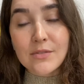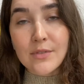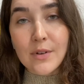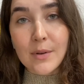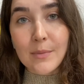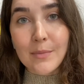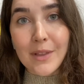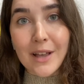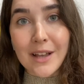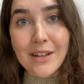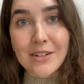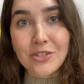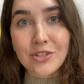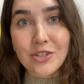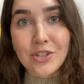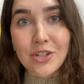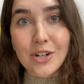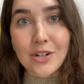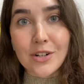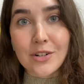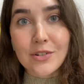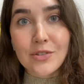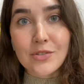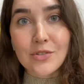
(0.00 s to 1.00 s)
from last
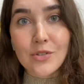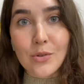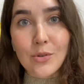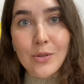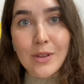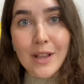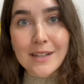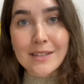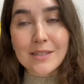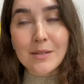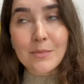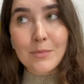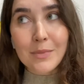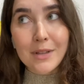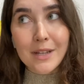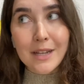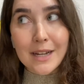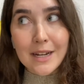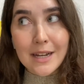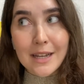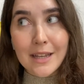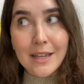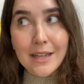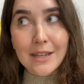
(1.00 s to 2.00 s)
year. So lesson
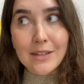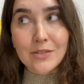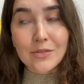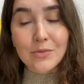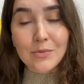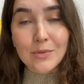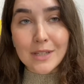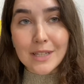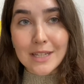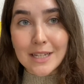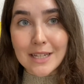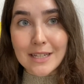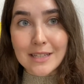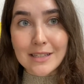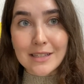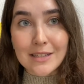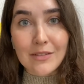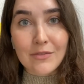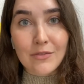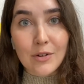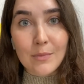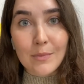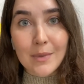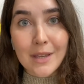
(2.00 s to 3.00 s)
planning is really easy
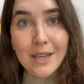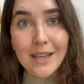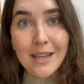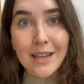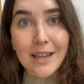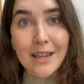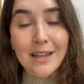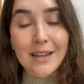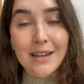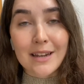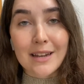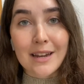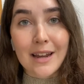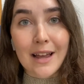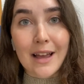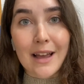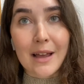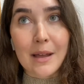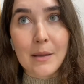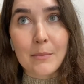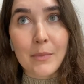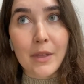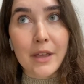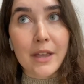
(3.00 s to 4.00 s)
for me and
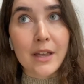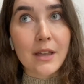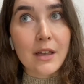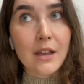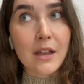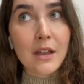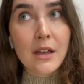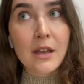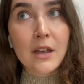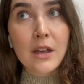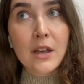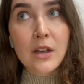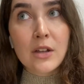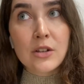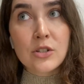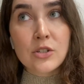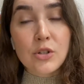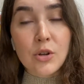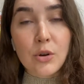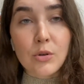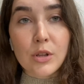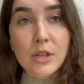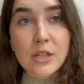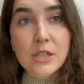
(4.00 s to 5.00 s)
I'm like
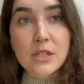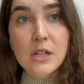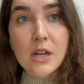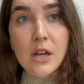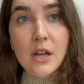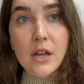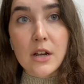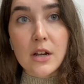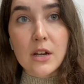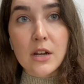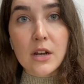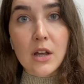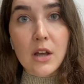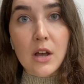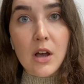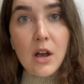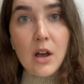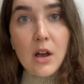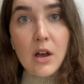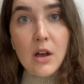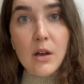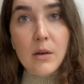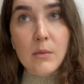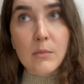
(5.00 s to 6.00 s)
totally done
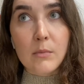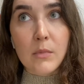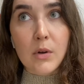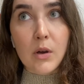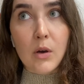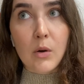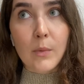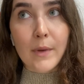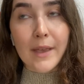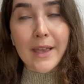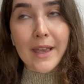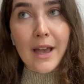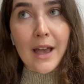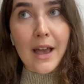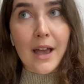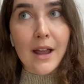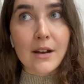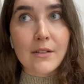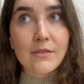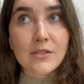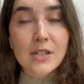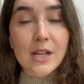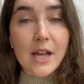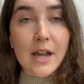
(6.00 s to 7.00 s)
a week ahead
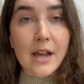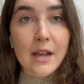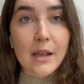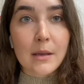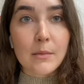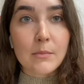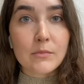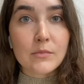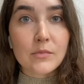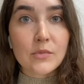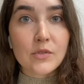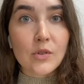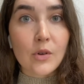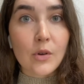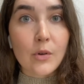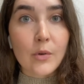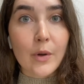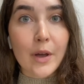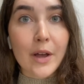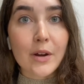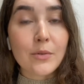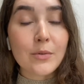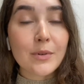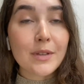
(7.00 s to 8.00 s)
of time. So
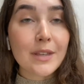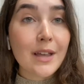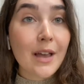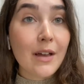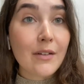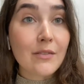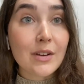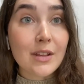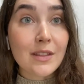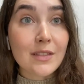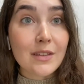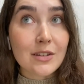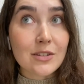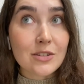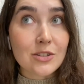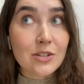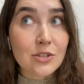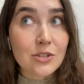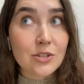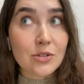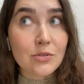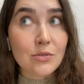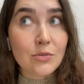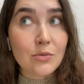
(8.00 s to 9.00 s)
I don't really have anything to
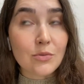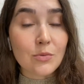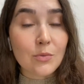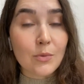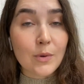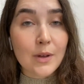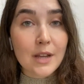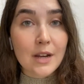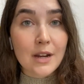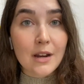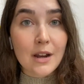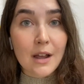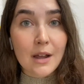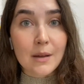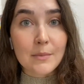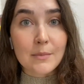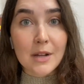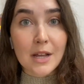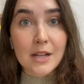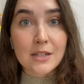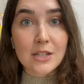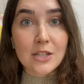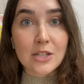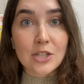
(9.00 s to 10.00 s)
do when I'm
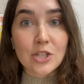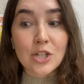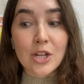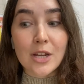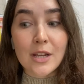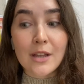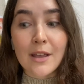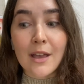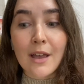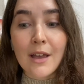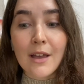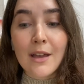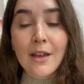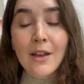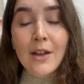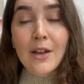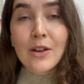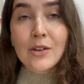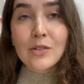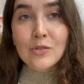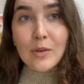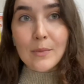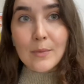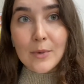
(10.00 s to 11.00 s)
not teaching.
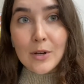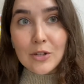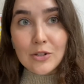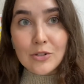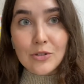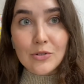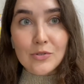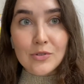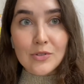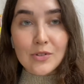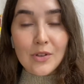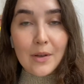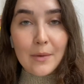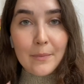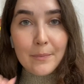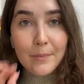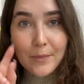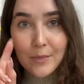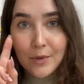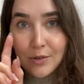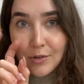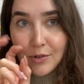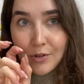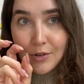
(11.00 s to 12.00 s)
So I'm gonna do some
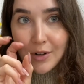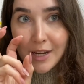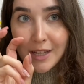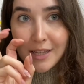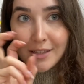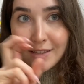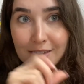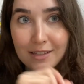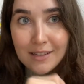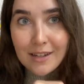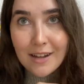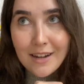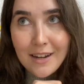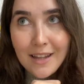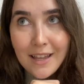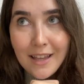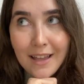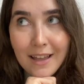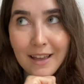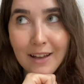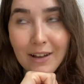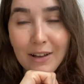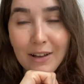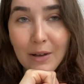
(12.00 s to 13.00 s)
Korean
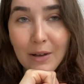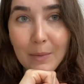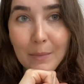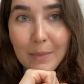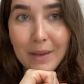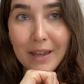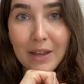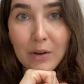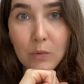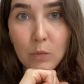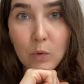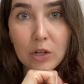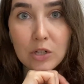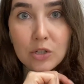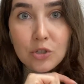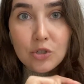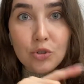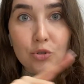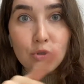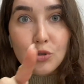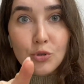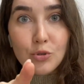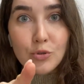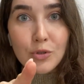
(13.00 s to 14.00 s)
study and watch
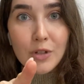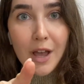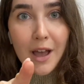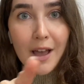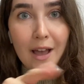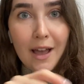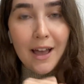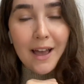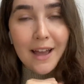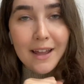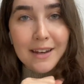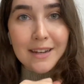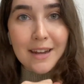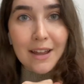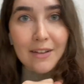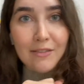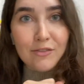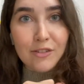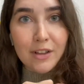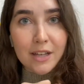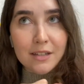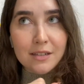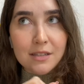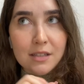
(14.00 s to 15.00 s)
Duna on
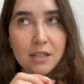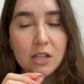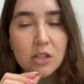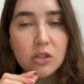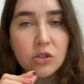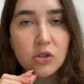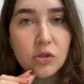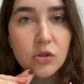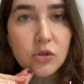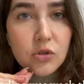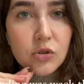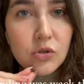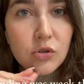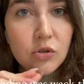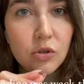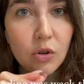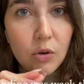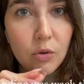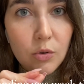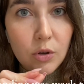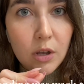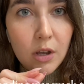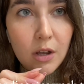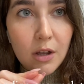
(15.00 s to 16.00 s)
Netflix. It's
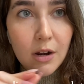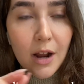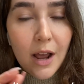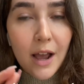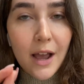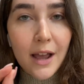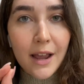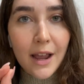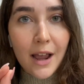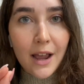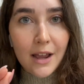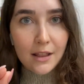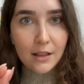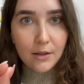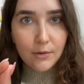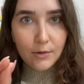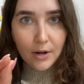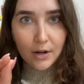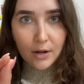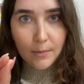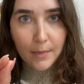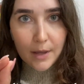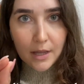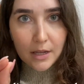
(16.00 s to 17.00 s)
so good, I highly
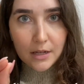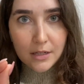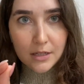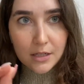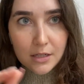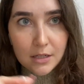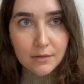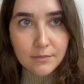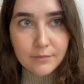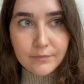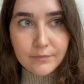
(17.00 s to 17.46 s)
recommend.